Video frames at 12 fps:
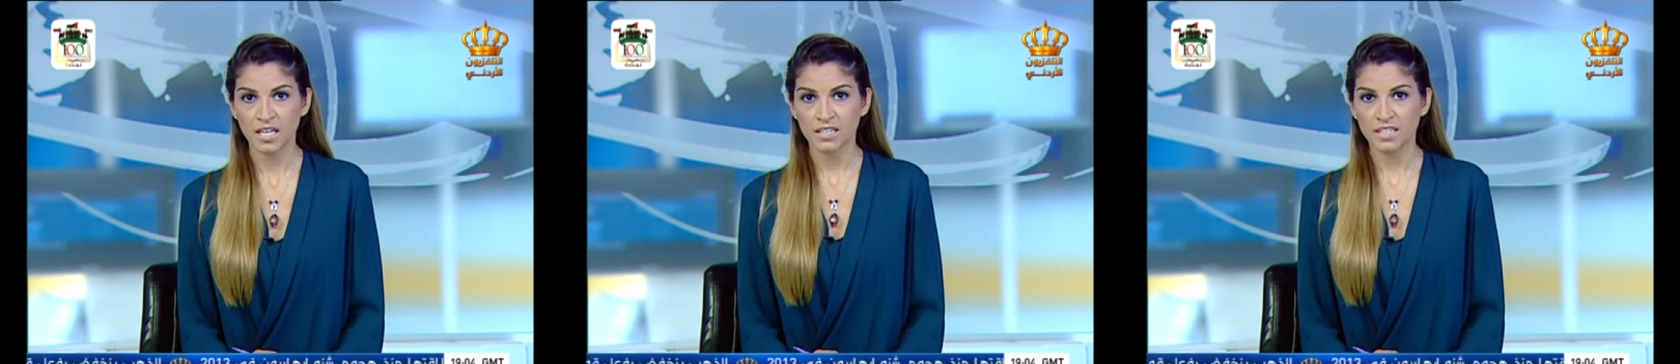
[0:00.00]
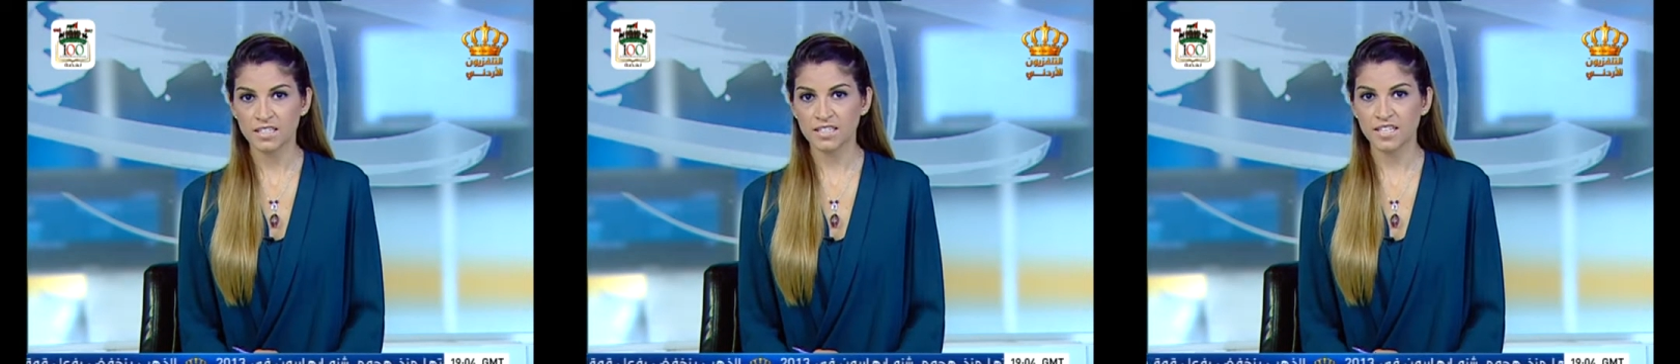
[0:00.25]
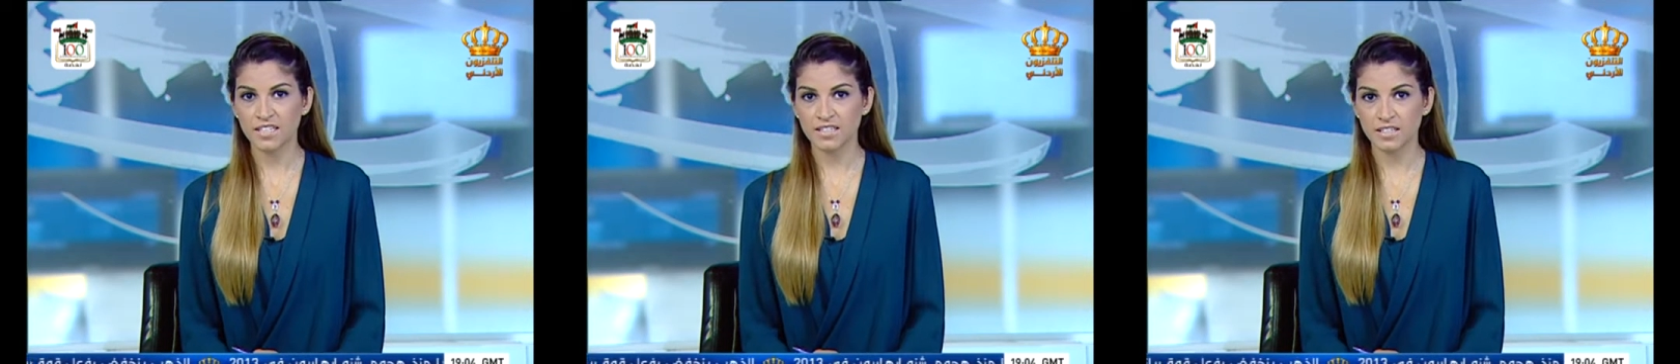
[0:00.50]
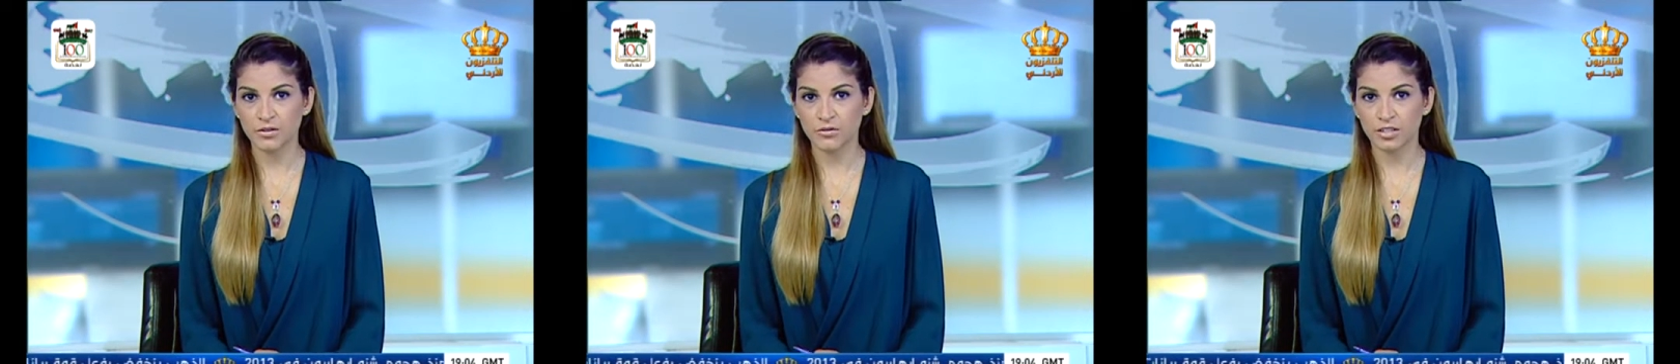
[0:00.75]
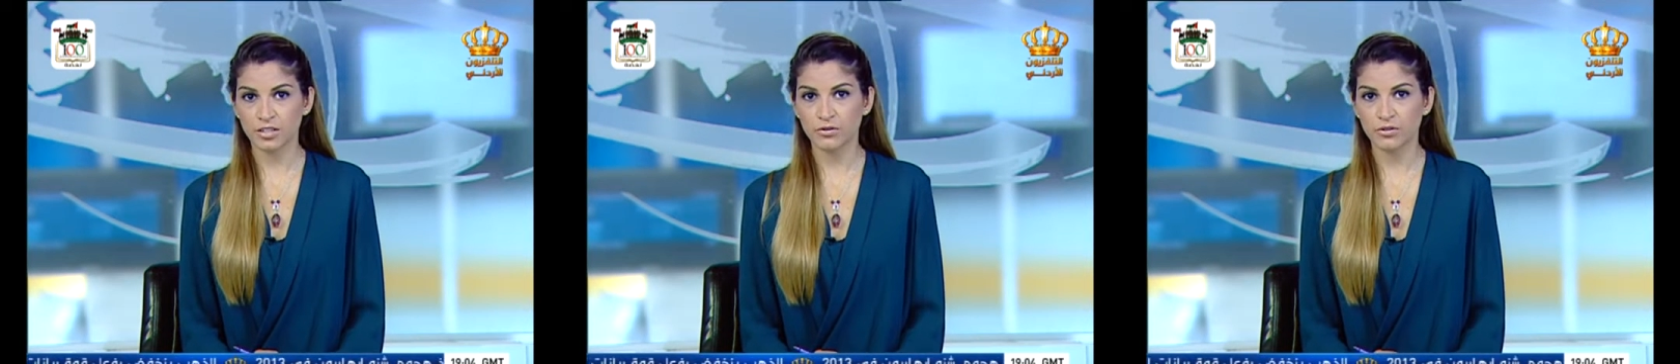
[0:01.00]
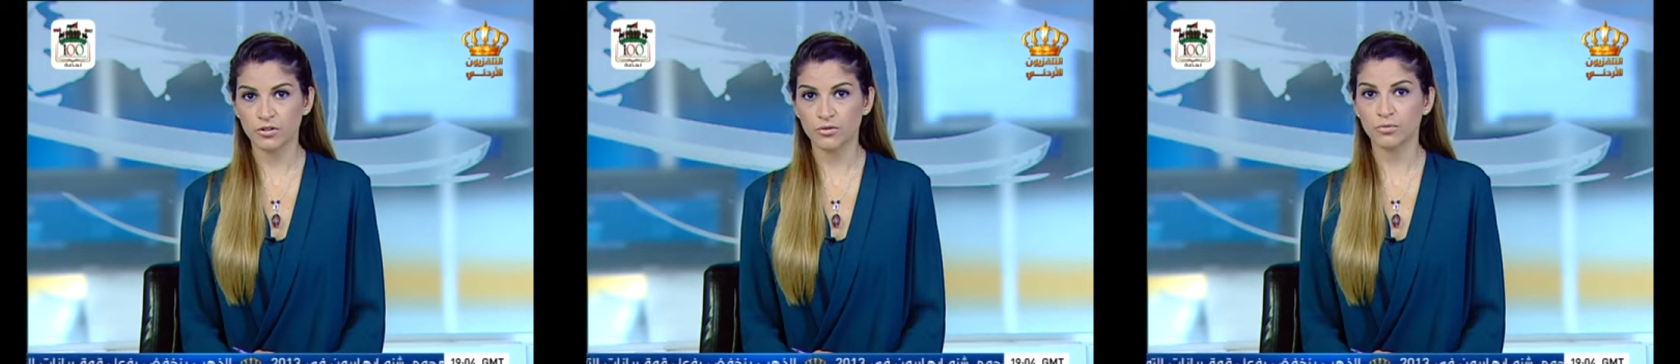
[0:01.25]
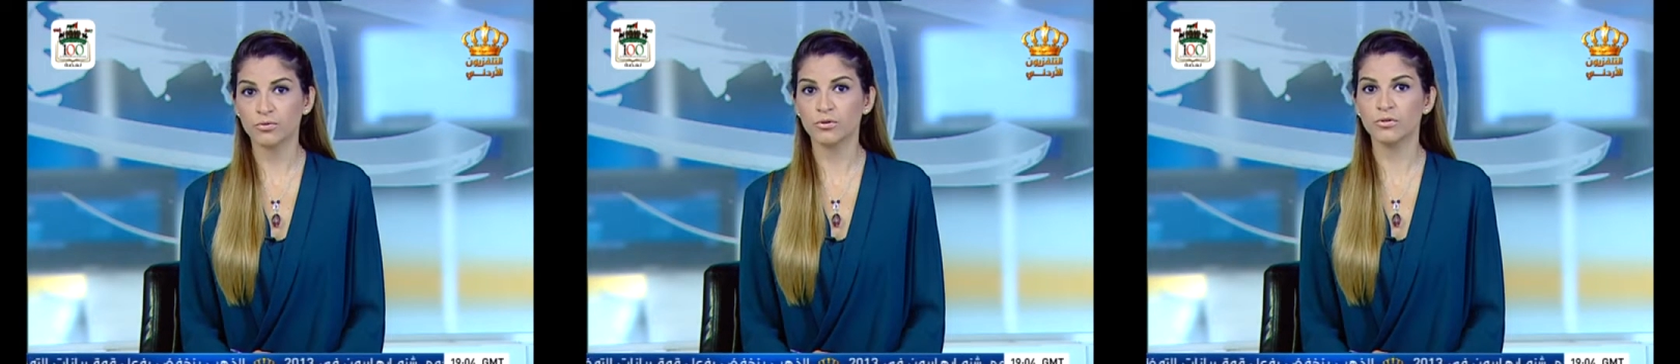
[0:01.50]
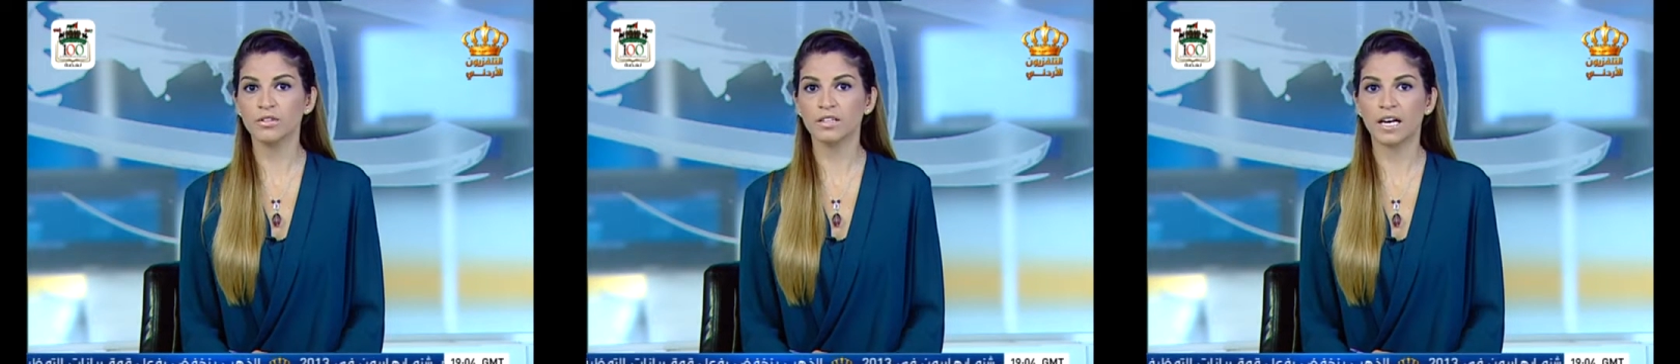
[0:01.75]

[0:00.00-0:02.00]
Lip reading: The State Security Court ruled